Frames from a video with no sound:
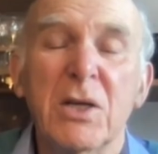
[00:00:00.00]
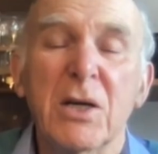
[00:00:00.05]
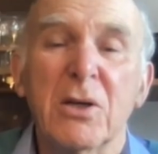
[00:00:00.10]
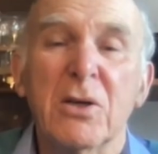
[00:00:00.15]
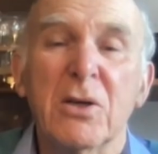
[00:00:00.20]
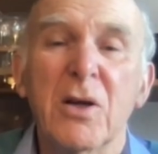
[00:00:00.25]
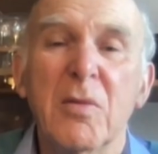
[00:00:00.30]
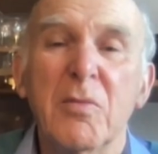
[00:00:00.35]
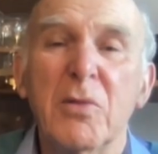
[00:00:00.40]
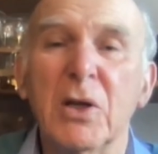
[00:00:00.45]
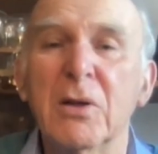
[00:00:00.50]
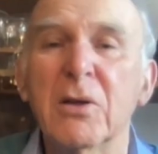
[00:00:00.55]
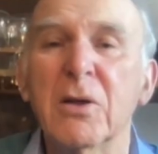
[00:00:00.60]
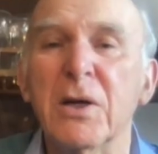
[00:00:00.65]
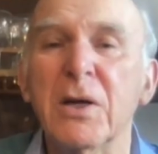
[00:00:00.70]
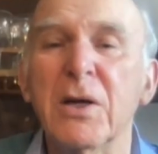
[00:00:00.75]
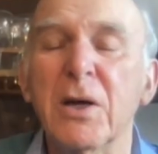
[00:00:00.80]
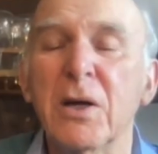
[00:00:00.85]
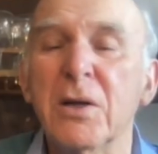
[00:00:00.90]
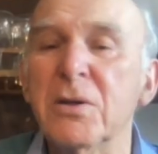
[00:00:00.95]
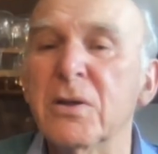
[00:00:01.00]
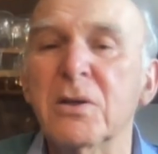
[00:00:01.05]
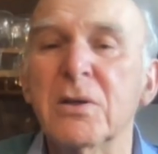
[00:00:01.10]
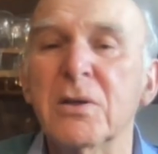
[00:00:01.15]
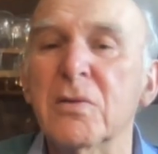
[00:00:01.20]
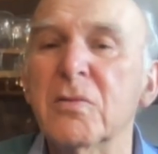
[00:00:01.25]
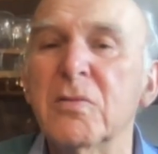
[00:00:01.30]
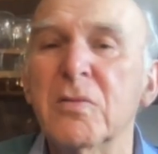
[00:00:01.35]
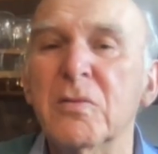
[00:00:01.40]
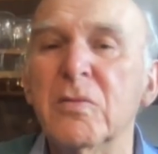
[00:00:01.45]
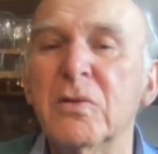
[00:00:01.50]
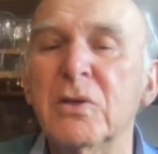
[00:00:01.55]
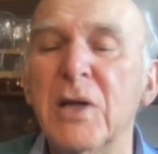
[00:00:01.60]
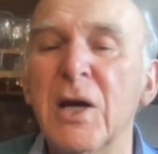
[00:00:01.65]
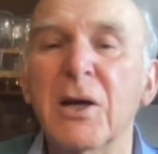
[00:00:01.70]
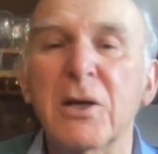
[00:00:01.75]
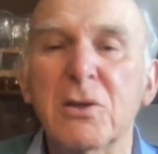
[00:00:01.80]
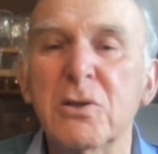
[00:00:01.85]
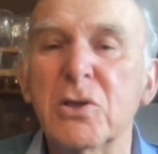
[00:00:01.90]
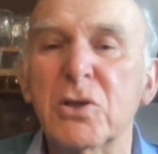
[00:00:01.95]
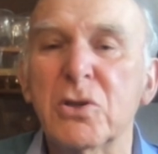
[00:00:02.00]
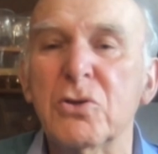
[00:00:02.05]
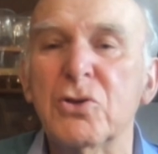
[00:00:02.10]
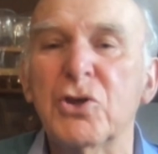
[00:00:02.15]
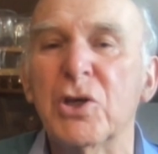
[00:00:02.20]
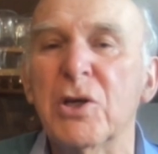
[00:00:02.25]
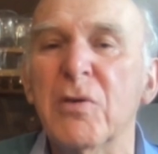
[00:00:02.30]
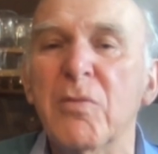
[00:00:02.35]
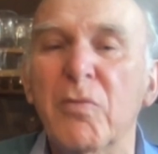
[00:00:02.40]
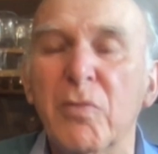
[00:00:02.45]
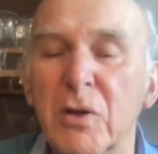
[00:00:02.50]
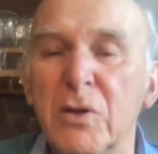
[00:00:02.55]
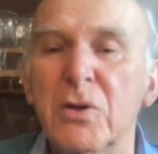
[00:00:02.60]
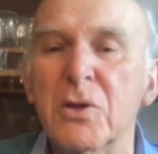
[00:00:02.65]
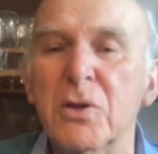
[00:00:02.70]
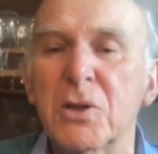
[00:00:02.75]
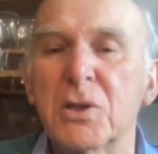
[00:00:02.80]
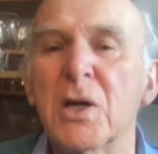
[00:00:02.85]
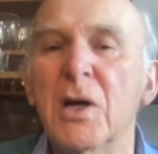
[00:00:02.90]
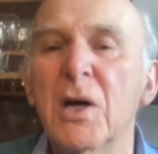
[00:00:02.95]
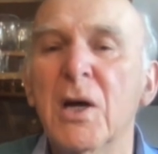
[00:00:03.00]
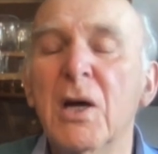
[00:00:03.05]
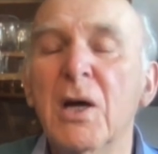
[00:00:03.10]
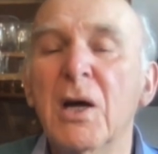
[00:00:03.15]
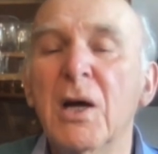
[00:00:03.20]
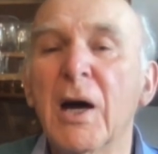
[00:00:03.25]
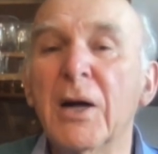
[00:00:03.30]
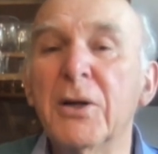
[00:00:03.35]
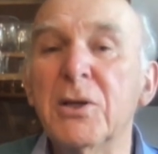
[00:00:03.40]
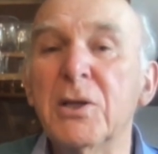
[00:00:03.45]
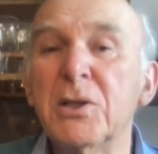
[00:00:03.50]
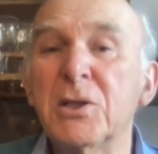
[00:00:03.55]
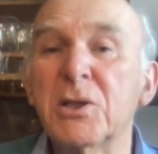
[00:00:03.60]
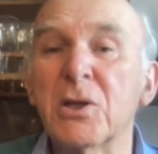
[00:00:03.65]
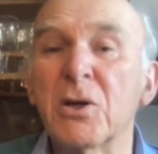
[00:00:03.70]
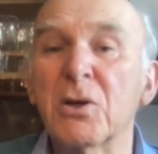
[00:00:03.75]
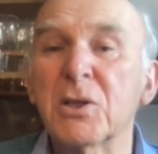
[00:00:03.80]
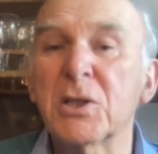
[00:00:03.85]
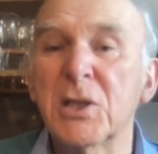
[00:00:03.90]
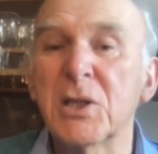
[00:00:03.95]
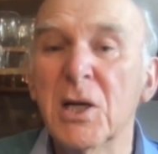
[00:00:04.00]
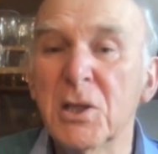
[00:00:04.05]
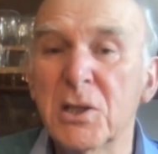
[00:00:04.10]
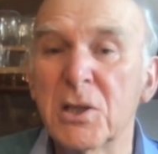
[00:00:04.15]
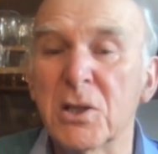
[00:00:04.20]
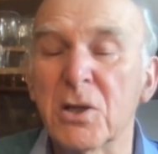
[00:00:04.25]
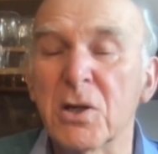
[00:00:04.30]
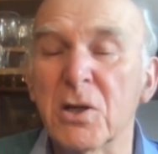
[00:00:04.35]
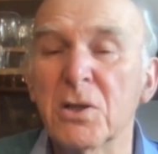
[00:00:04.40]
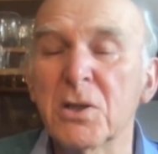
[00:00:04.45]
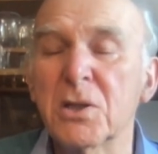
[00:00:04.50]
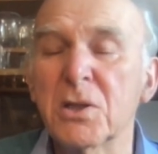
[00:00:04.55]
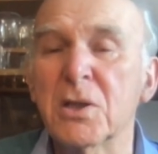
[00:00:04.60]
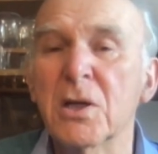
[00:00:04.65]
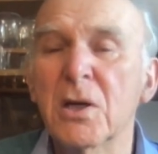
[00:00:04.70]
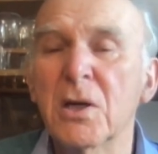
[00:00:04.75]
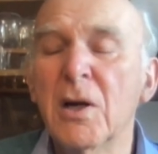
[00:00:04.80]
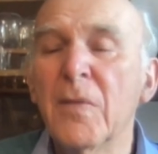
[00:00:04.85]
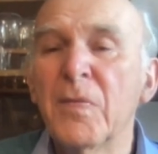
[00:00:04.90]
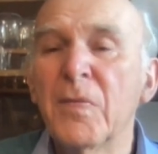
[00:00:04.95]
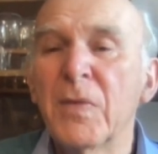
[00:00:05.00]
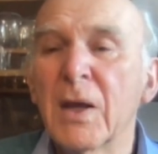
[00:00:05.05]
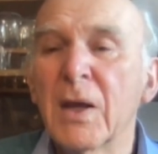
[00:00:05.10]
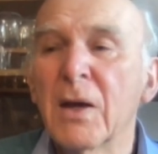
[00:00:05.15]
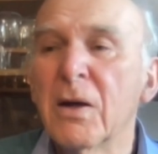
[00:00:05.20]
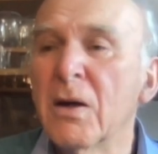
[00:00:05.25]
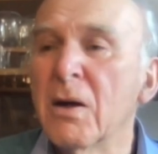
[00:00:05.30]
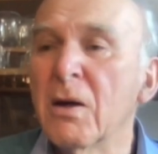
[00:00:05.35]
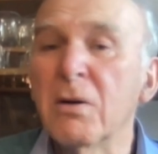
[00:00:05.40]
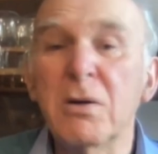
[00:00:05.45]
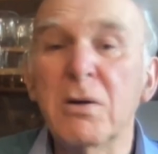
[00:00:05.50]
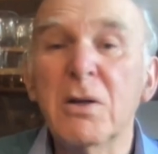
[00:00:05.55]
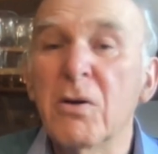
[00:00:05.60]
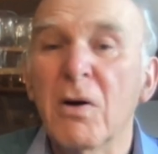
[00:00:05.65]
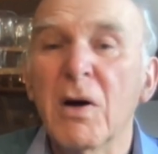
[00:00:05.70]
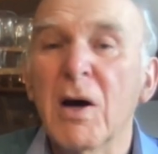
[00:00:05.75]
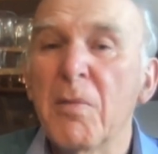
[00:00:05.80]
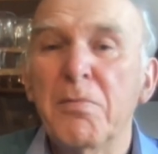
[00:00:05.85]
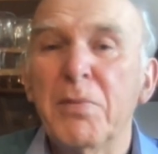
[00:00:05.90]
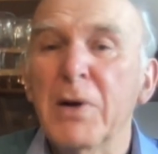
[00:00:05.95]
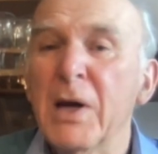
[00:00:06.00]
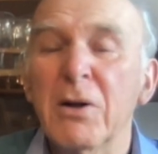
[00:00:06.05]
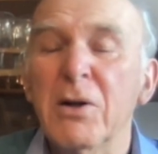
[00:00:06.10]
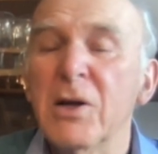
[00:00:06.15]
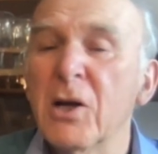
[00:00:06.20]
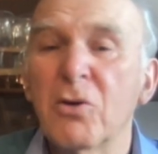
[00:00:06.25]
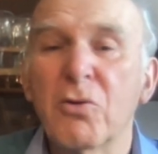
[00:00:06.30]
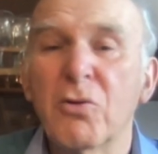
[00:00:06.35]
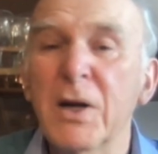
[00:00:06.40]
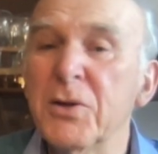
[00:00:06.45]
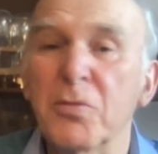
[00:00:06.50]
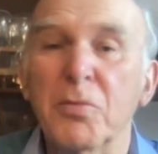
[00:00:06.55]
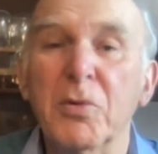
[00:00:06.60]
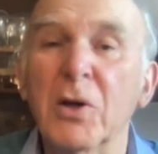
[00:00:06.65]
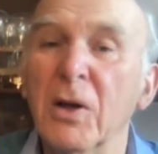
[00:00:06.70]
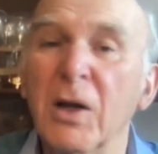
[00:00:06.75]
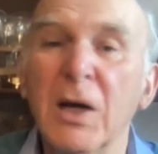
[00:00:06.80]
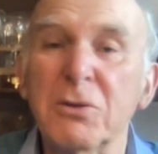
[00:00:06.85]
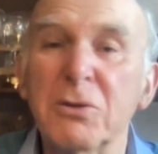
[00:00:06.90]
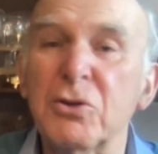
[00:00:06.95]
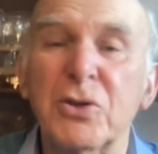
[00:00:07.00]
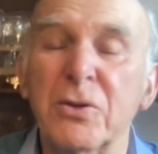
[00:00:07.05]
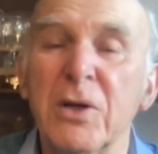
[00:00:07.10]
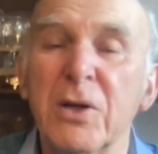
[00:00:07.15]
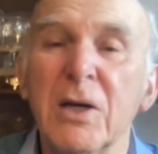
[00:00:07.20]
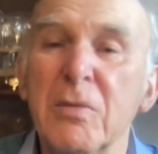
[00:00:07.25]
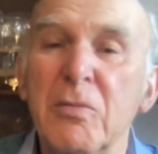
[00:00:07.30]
economically. And Deng's achievements and his successes, are barely credible, actually.